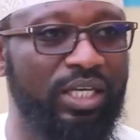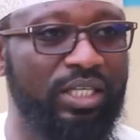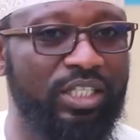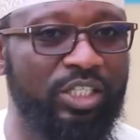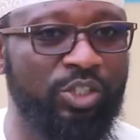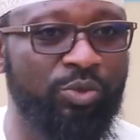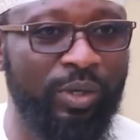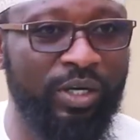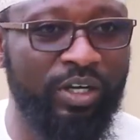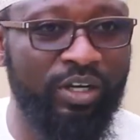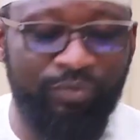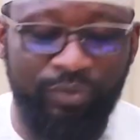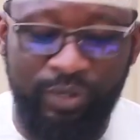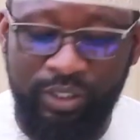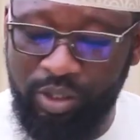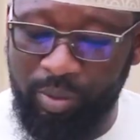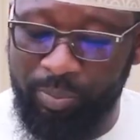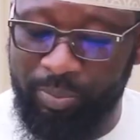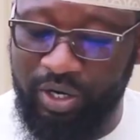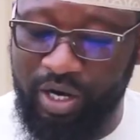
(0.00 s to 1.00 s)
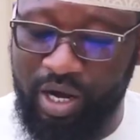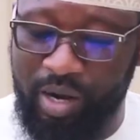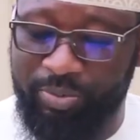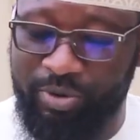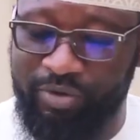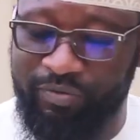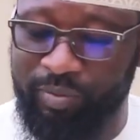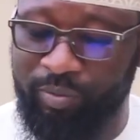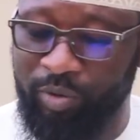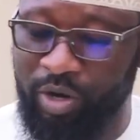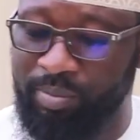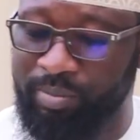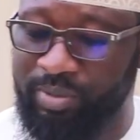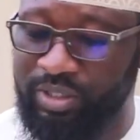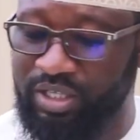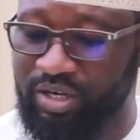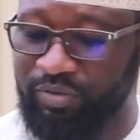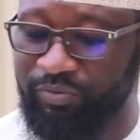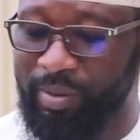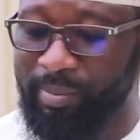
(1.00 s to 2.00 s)
it has been revealed upon our Prophet Muhammad
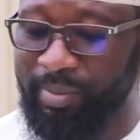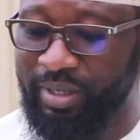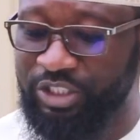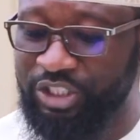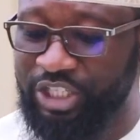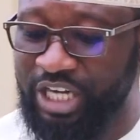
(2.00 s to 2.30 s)
sallallahu alaihi wasallam.